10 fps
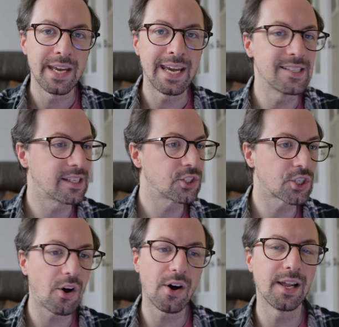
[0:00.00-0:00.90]
his
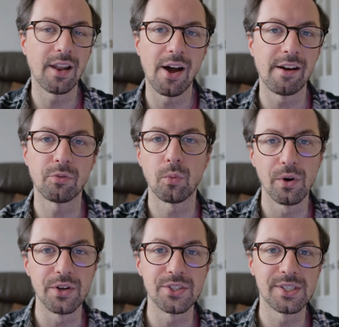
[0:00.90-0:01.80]
entire life
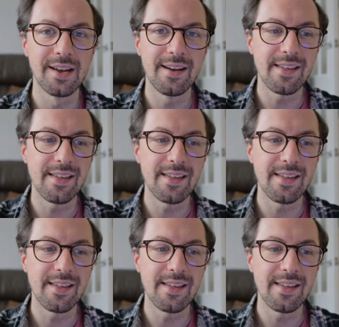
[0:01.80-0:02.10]
was